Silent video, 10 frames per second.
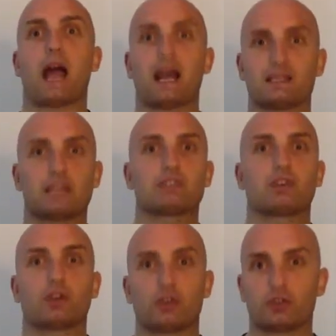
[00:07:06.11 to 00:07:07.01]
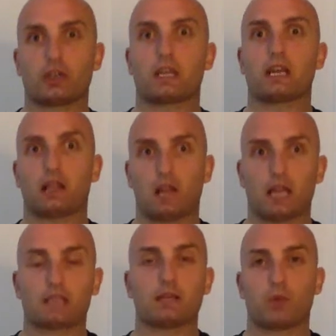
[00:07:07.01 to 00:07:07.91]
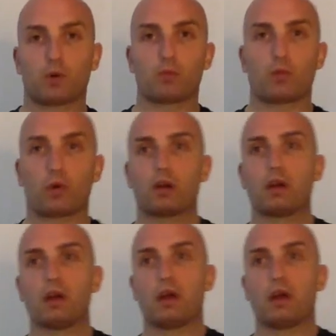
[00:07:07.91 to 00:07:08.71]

As I started to drink it, I liked it more and more.